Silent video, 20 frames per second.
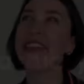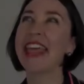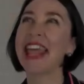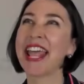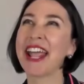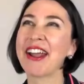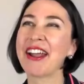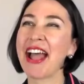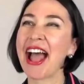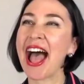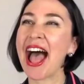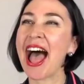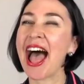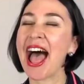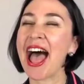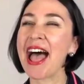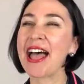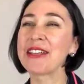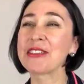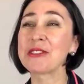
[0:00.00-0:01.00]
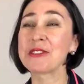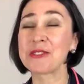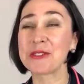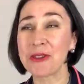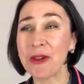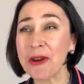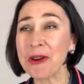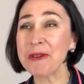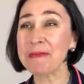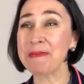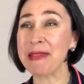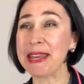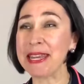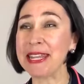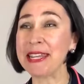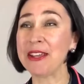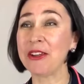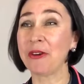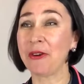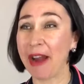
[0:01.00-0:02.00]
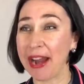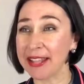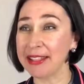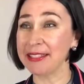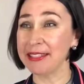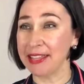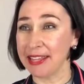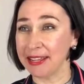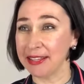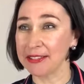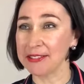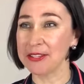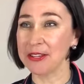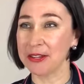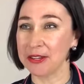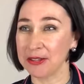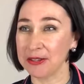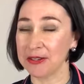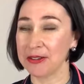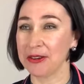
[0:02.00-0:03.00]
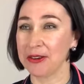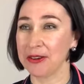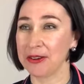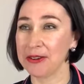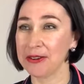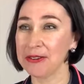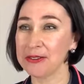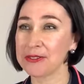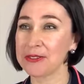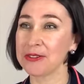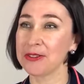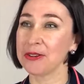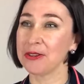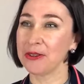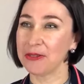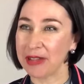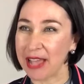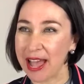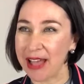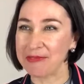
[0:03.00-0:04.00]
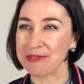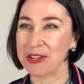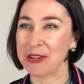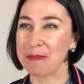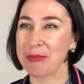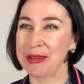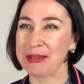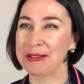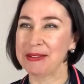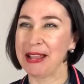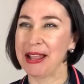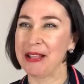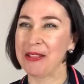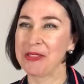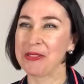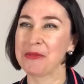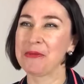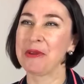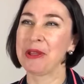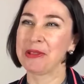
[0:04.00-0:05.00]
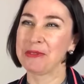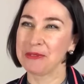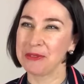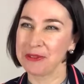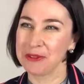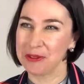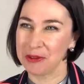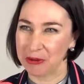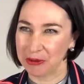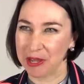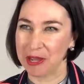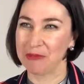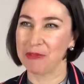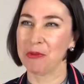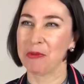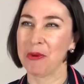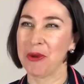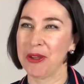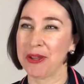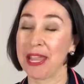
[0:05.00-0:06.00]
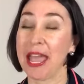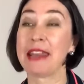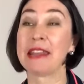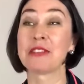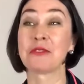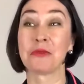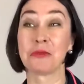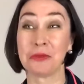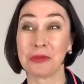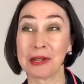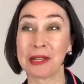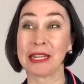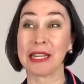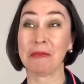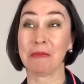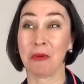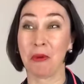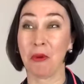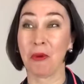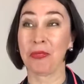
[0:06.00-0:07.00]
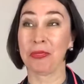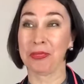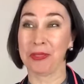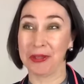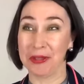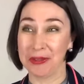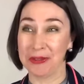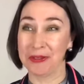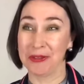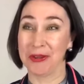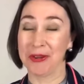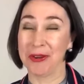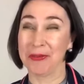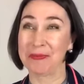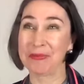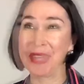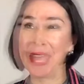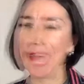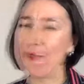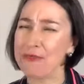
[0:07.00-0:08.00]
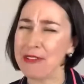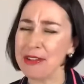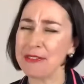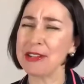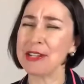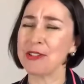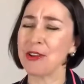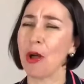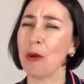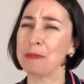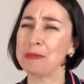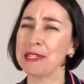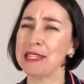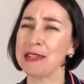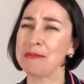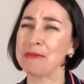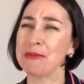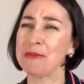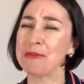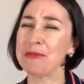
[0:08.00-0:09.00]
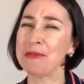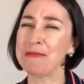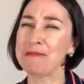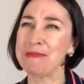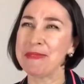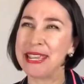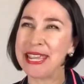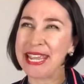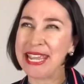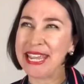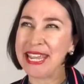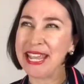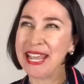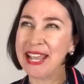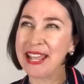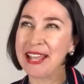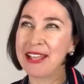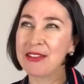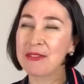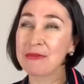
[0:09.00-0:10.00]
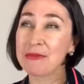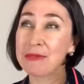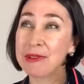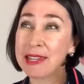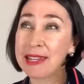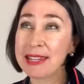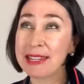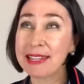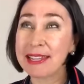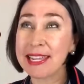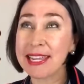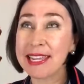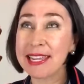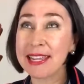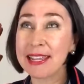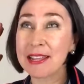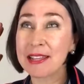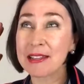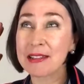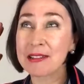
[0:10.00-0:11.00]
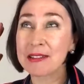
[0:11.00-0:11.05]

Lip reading: There are so many great things you can do to look after your mental health when you're looking for work, and it's really important that you do. My very top tip would be really